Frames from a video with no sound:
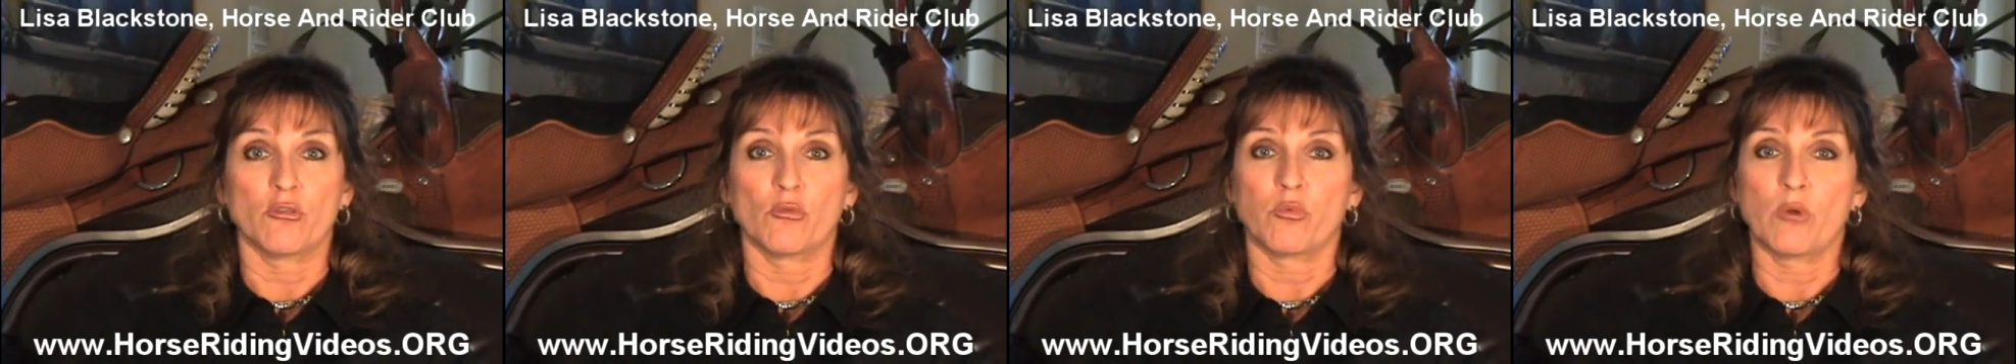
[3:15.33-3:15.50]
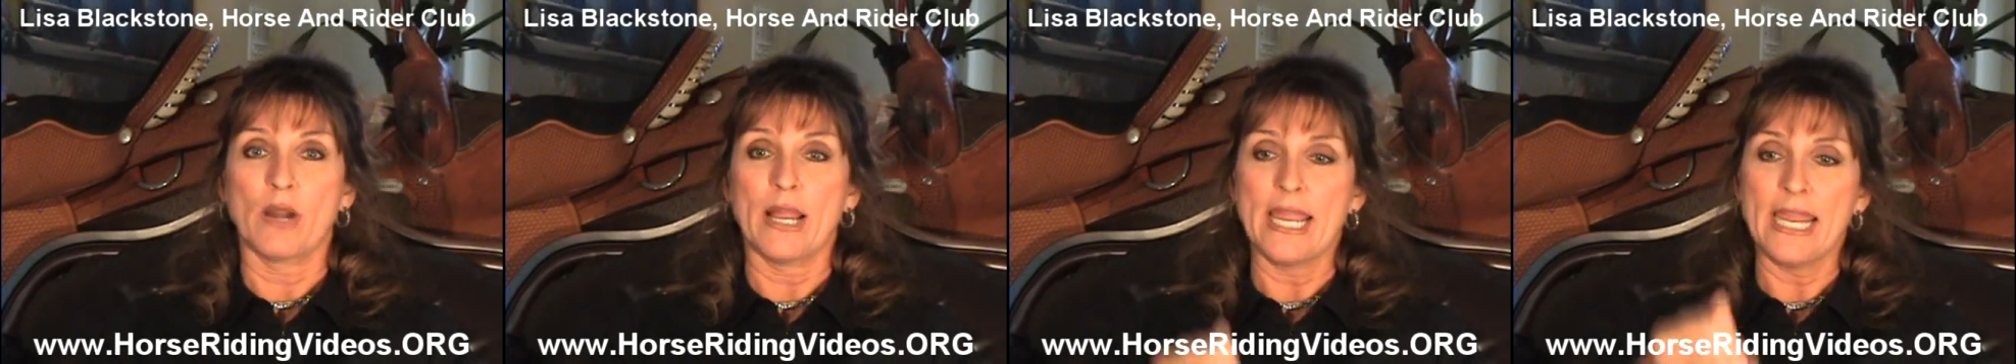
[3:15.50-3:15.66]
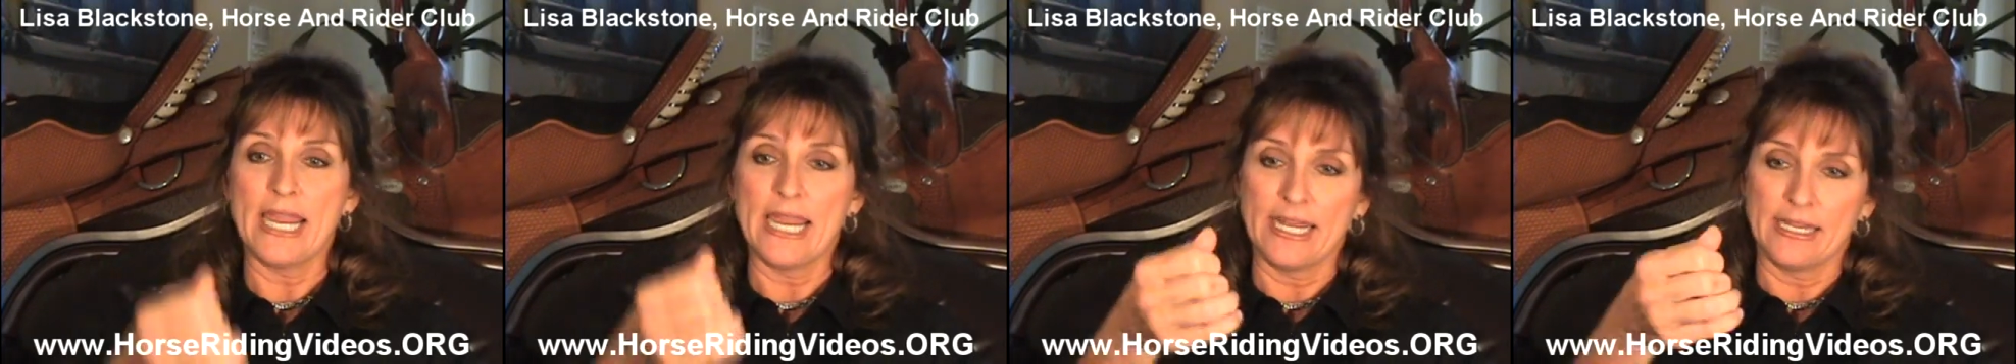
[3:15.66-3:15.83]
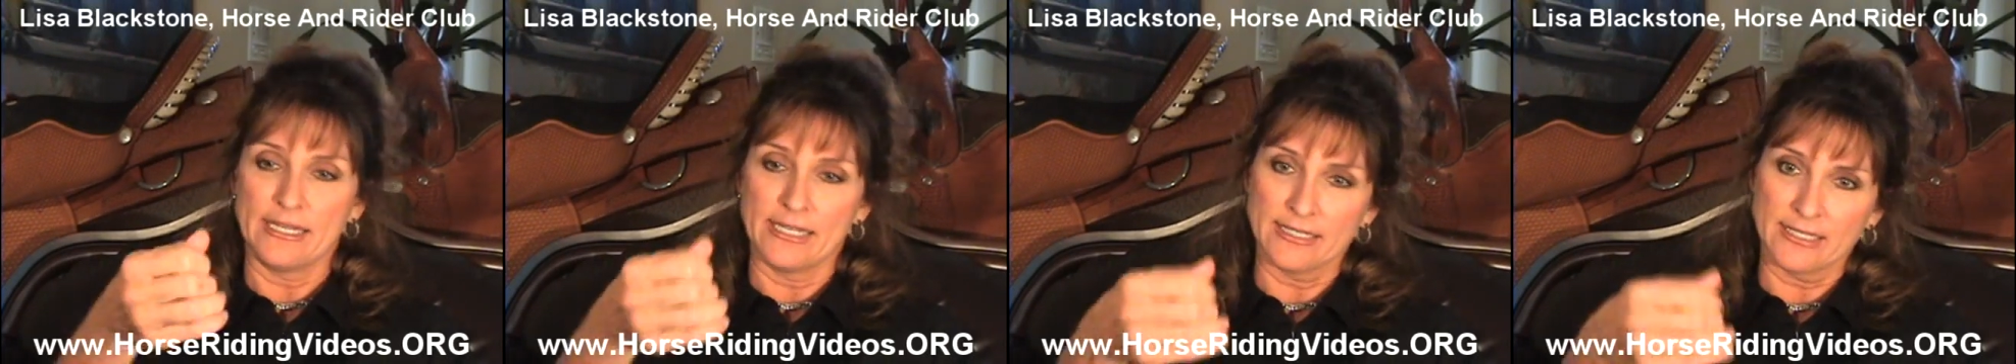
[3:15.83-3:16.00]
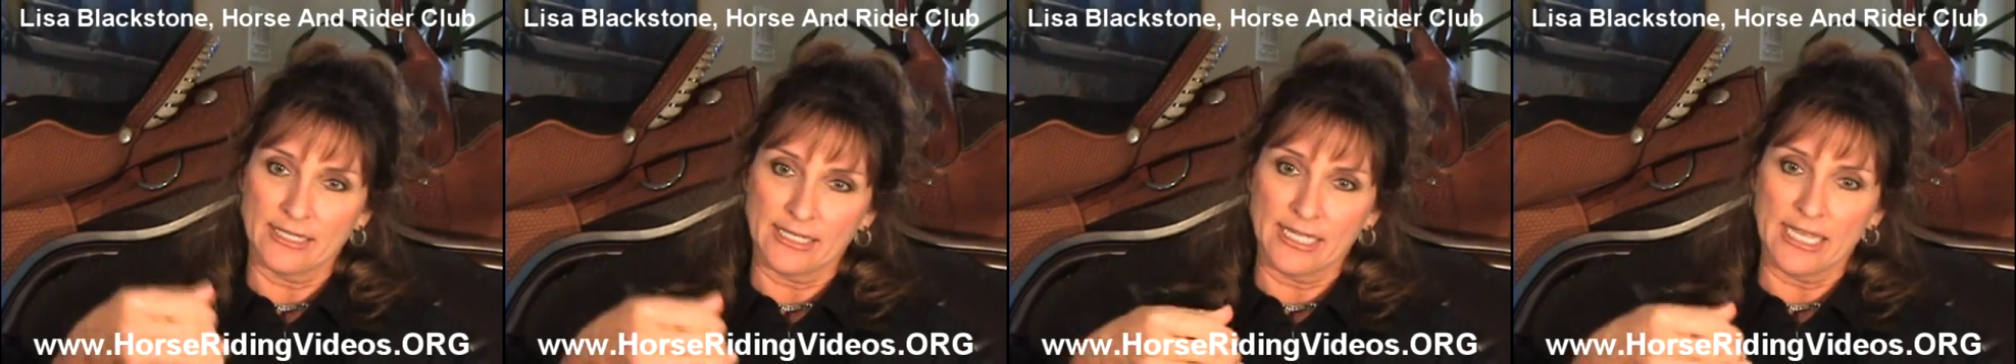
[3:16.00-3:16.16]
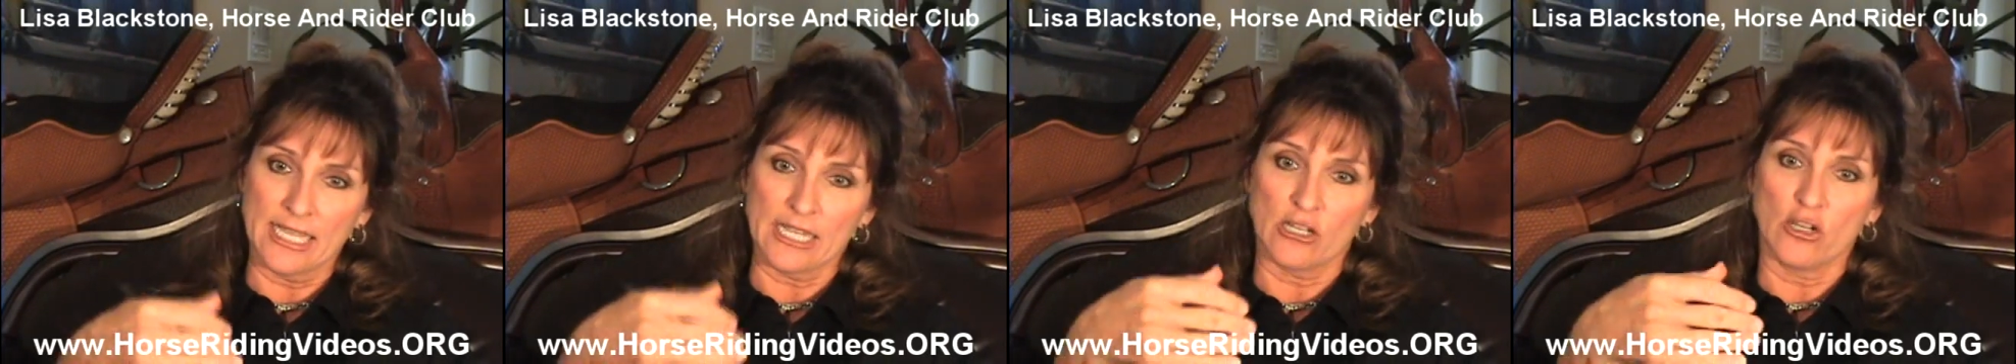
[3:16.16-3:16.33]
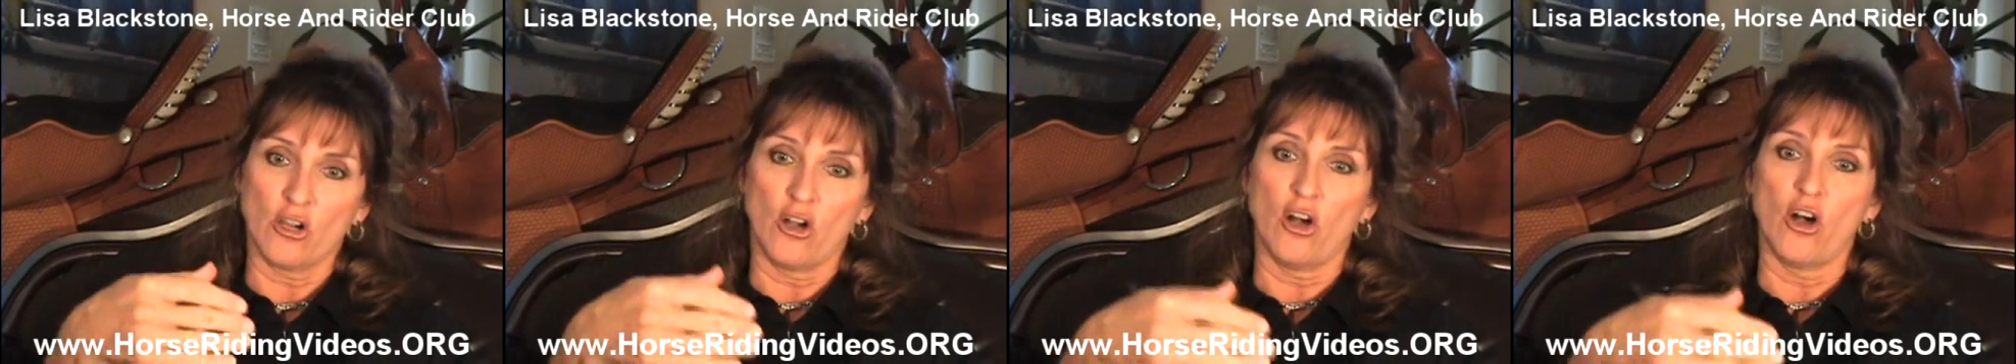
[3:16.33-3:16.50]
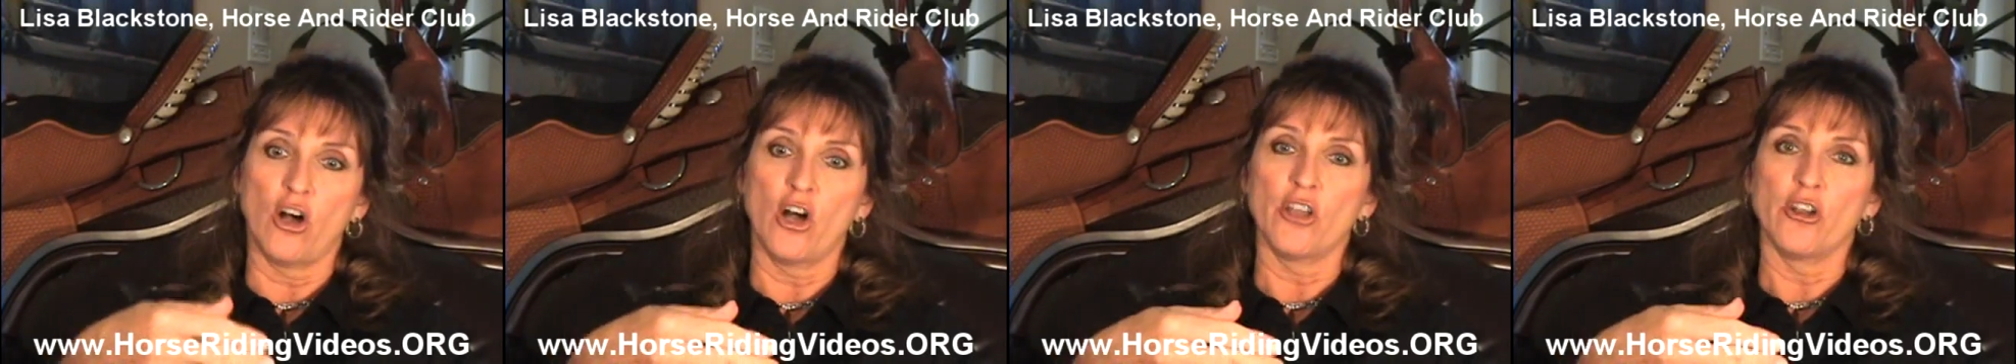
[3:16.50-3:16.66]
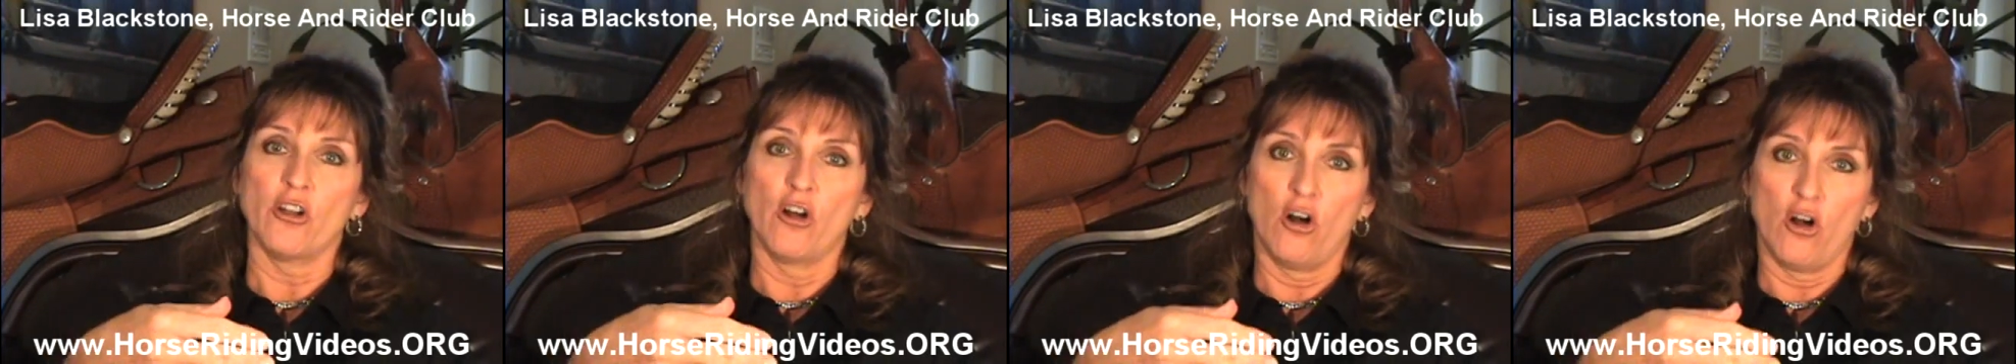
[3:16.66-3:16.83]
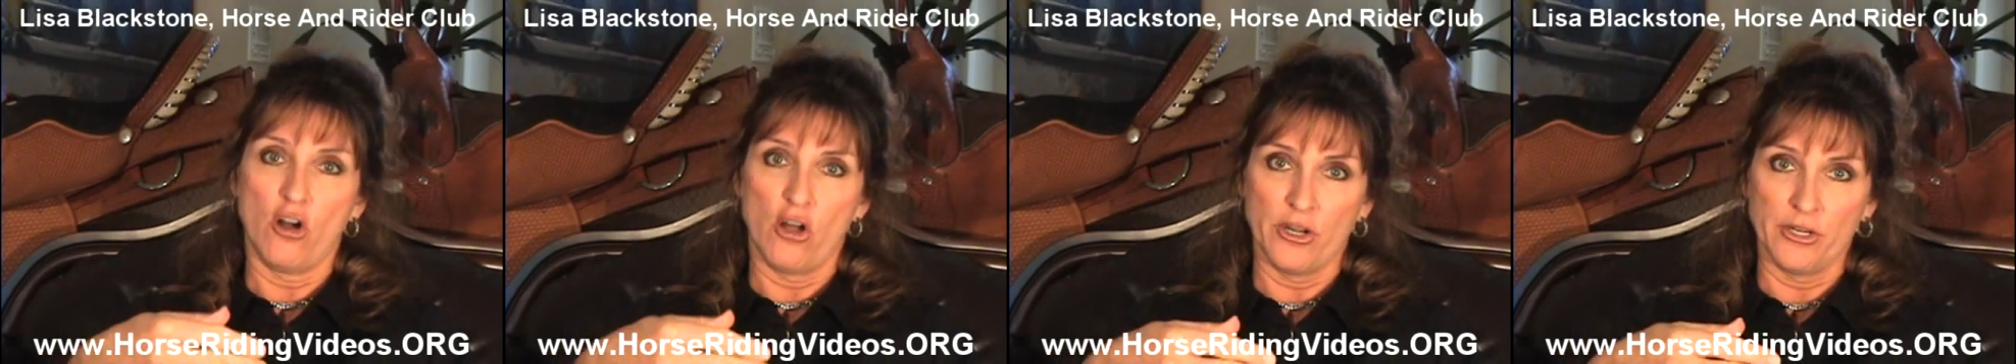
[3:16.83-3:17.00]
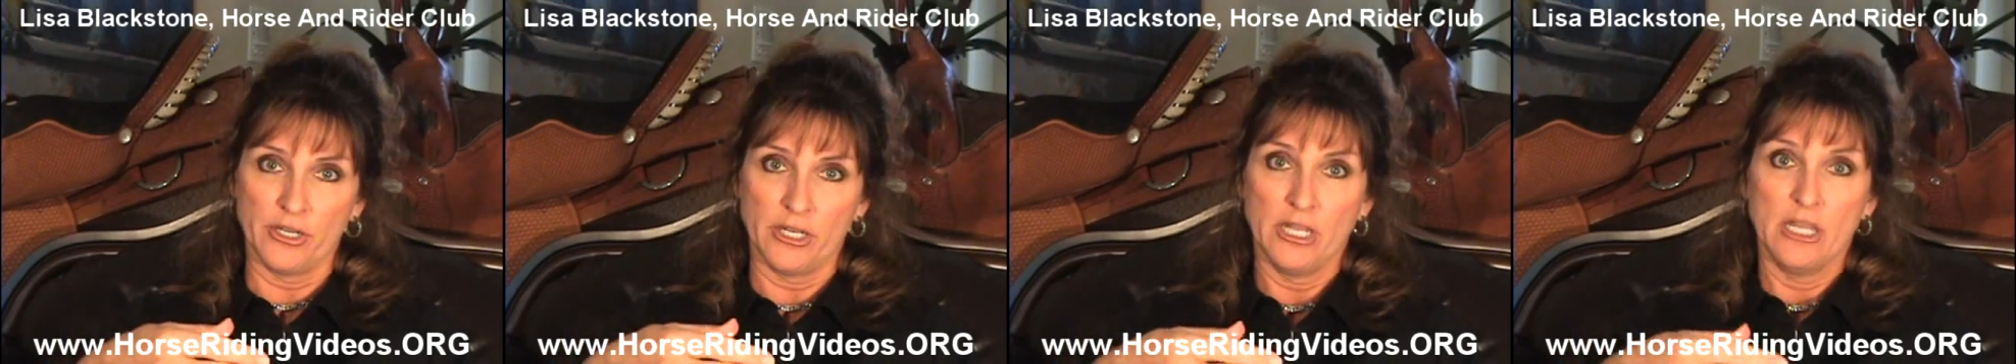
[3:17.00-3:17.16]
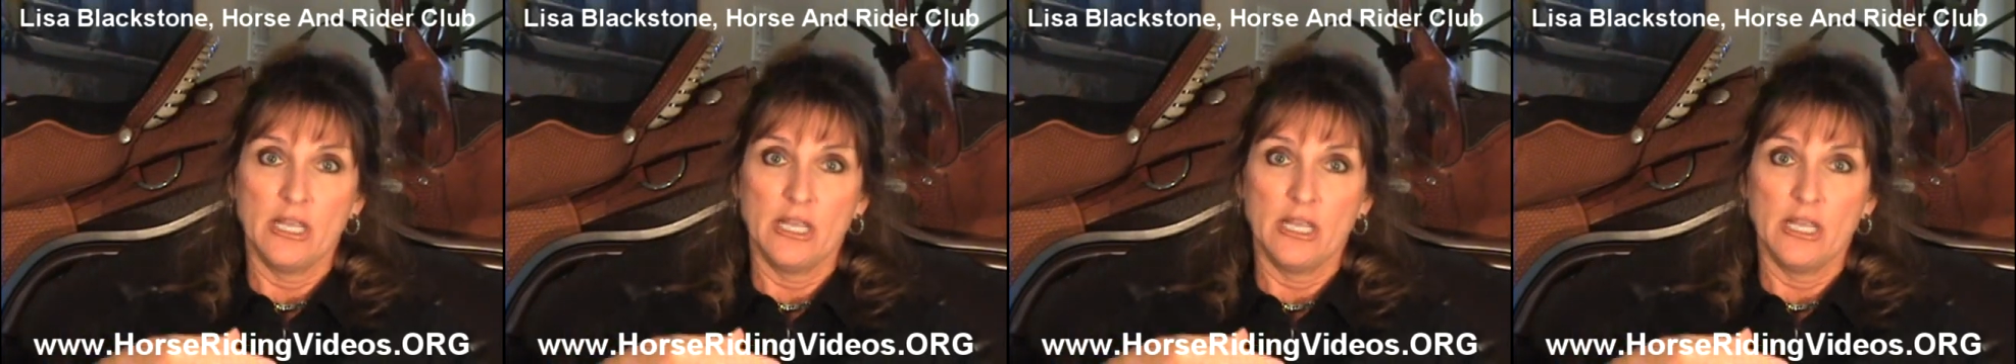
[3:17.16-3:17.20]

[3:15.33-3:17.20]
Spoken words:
rein doesn't get caught on